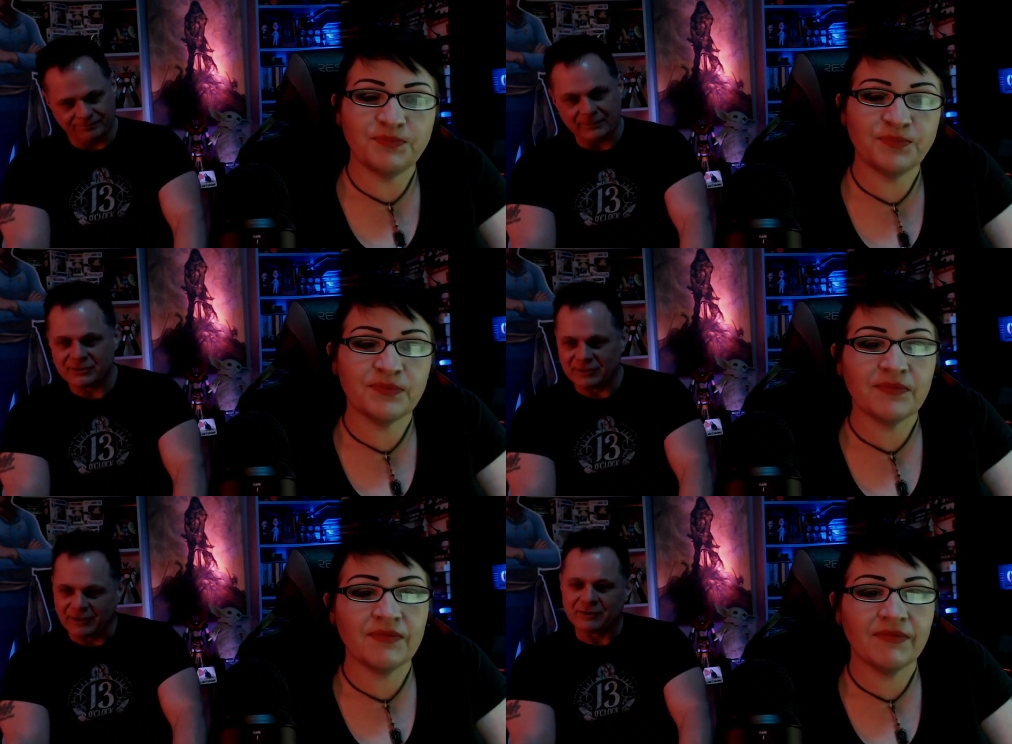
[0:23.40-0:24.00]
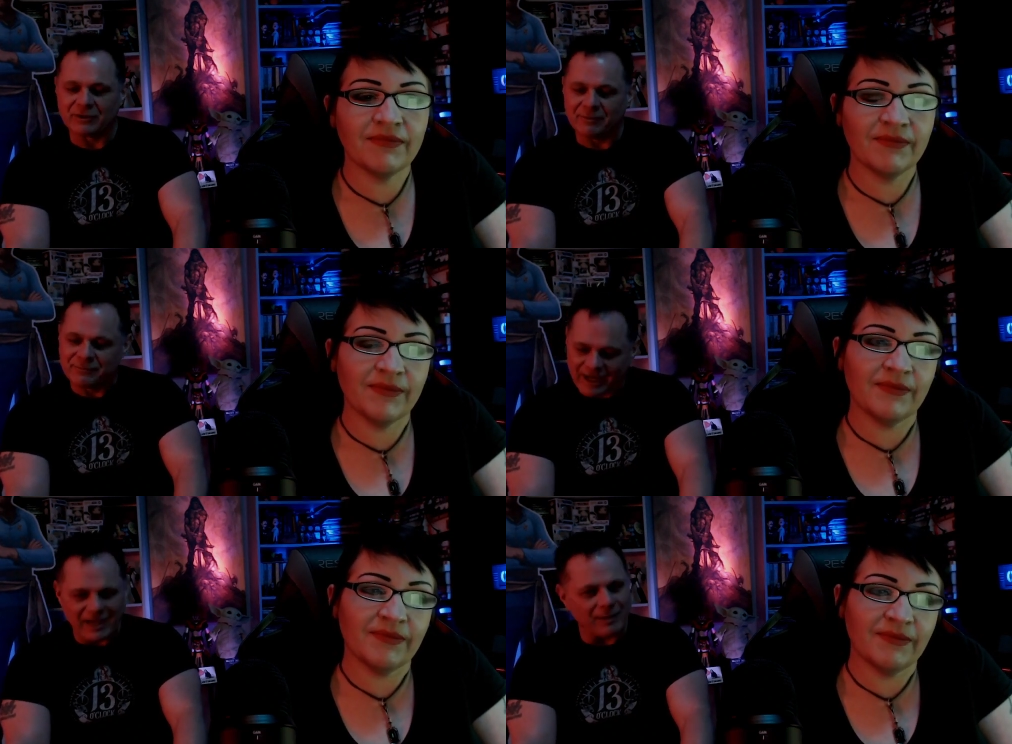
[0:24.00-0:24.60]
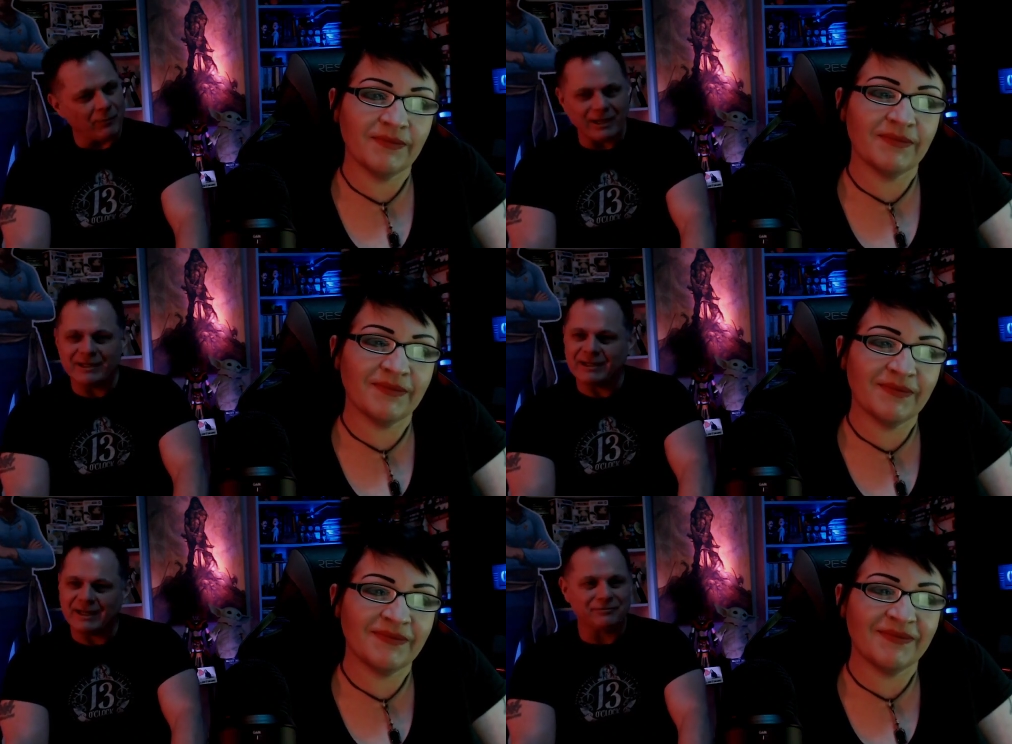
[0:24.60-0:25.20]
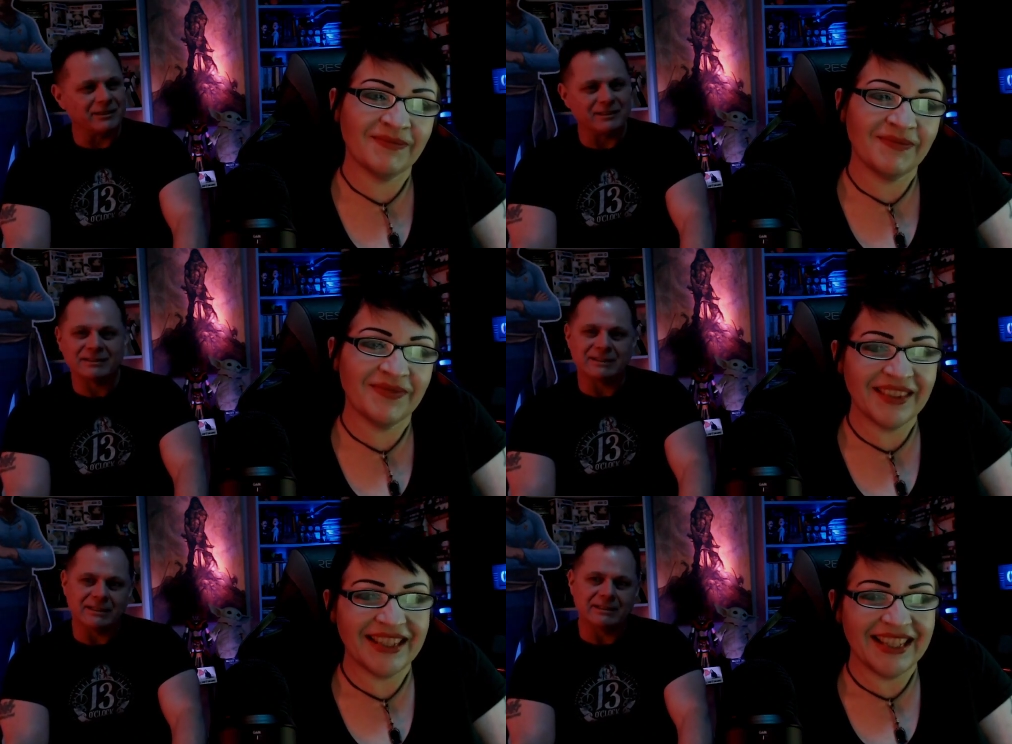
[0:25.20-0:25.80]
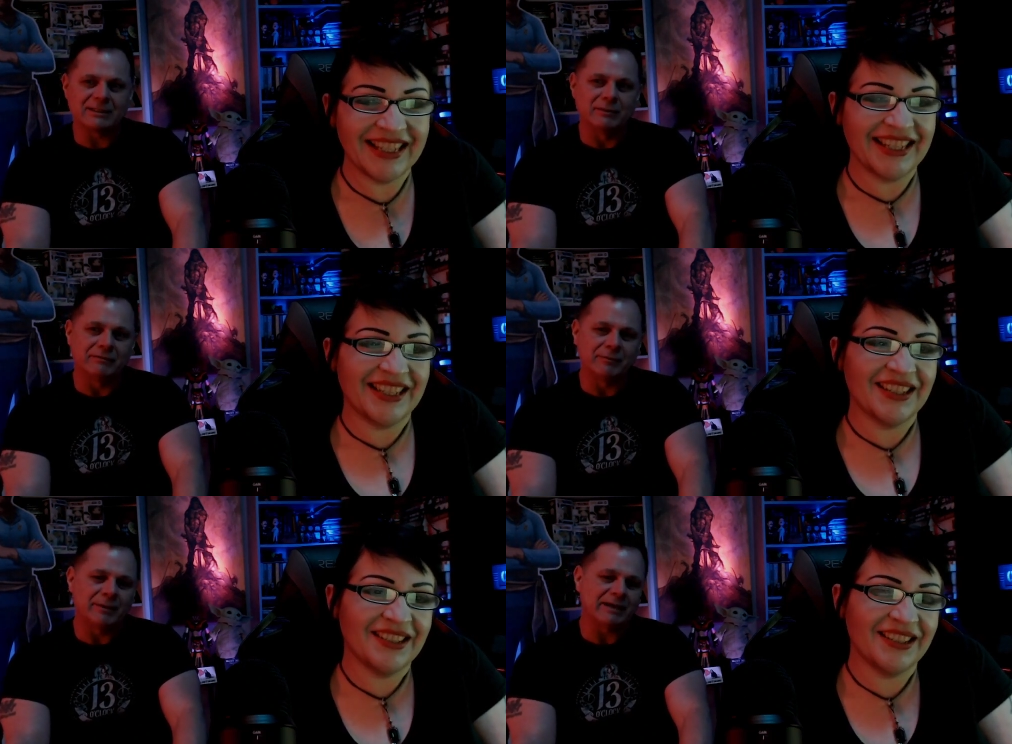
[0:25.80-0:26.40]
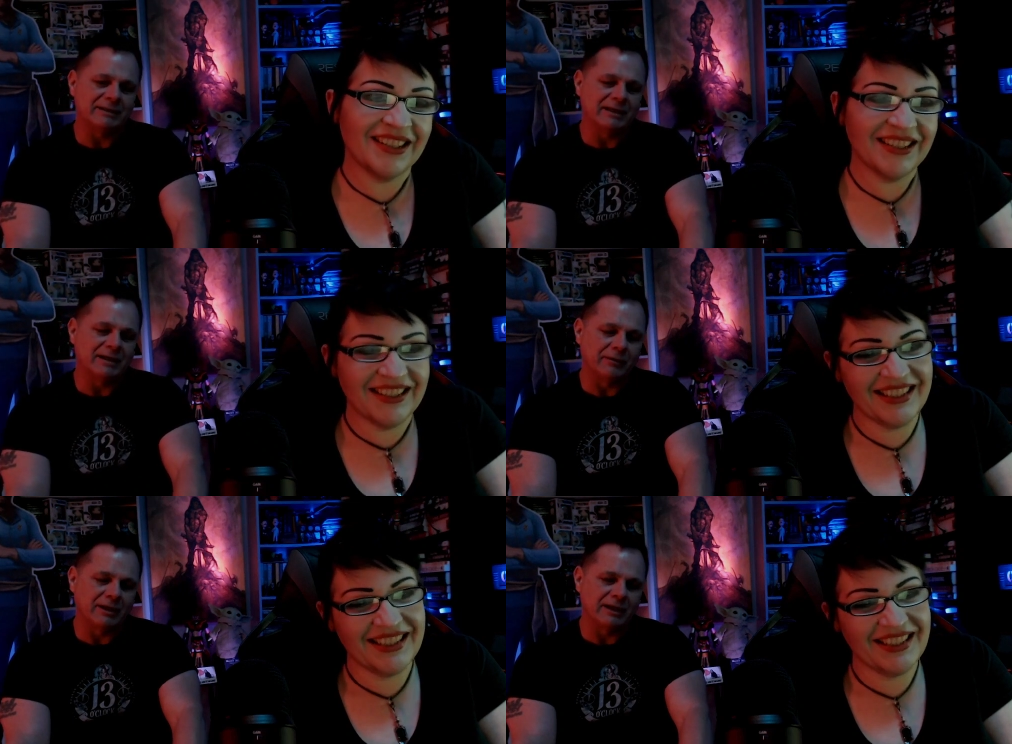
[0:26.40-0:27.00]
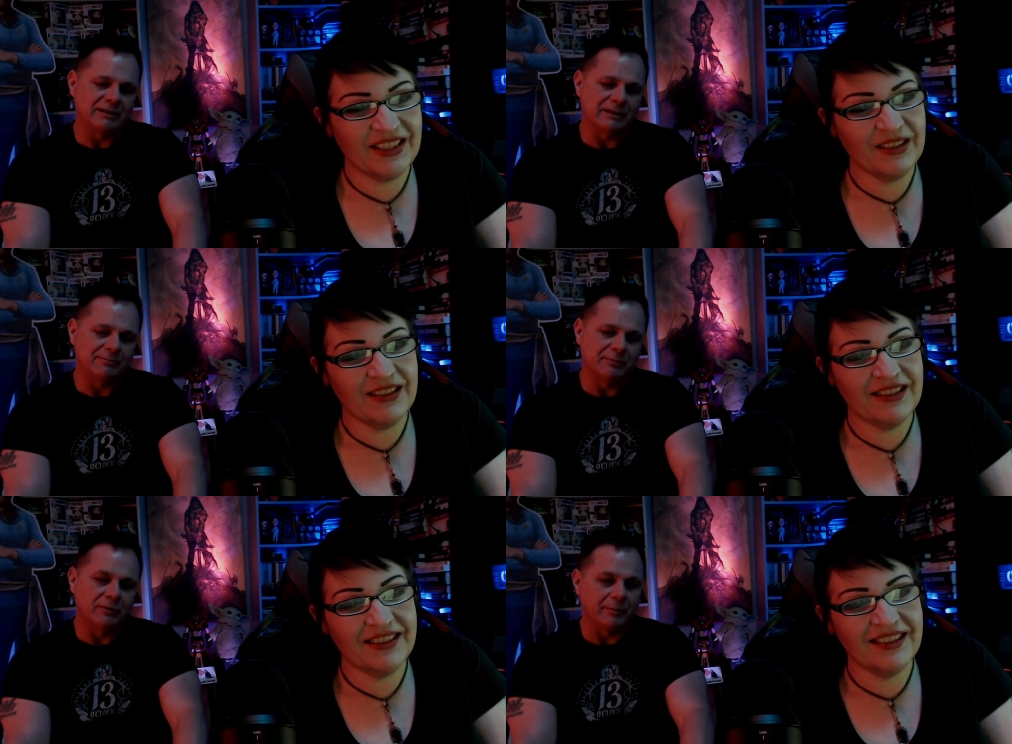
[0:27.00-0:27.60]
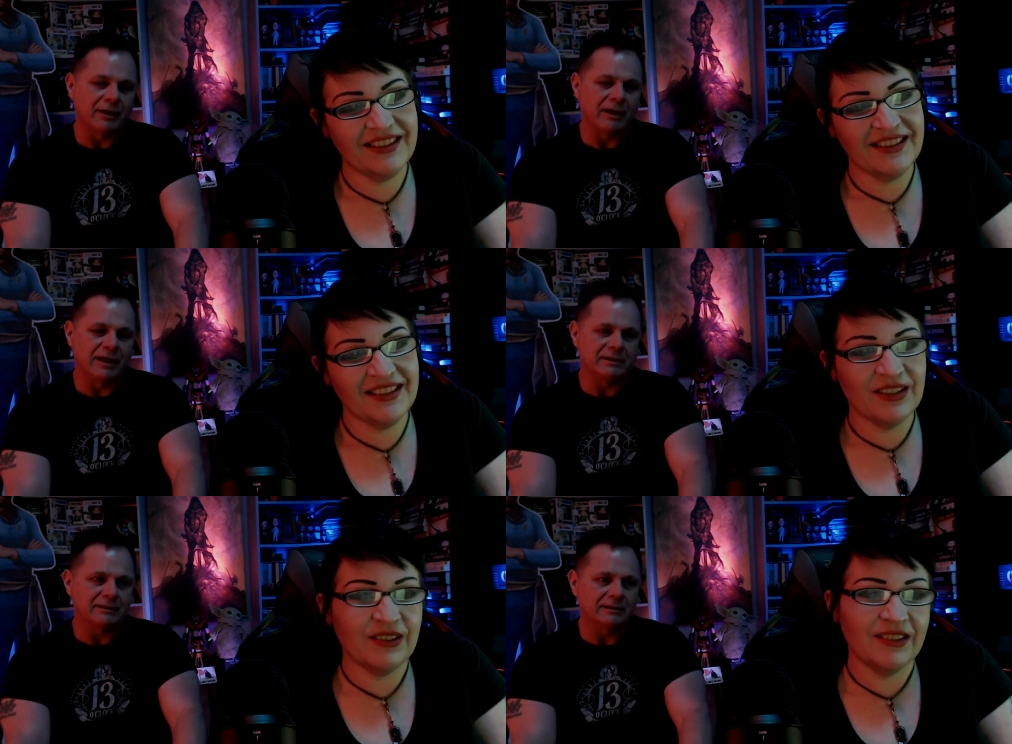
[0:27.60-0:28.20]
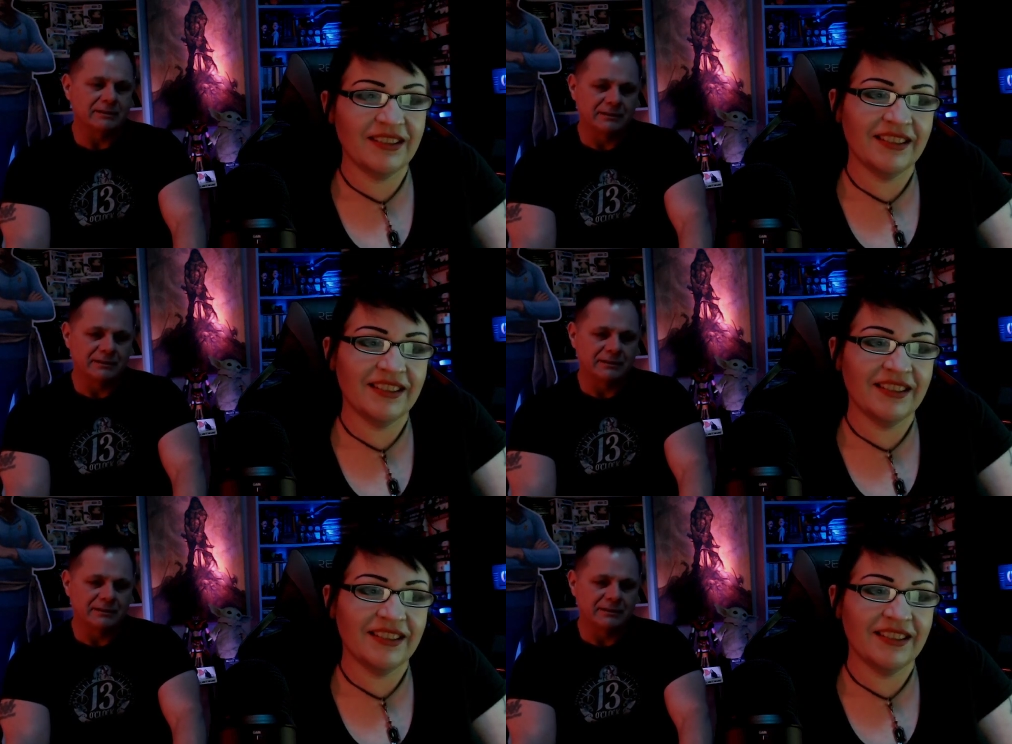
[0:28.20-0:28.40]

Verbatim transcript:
Speaker 1: I saw it and I was going, damn, why didn't I fucking see this movie back then? I would have liked it even more. I mean, I liked it.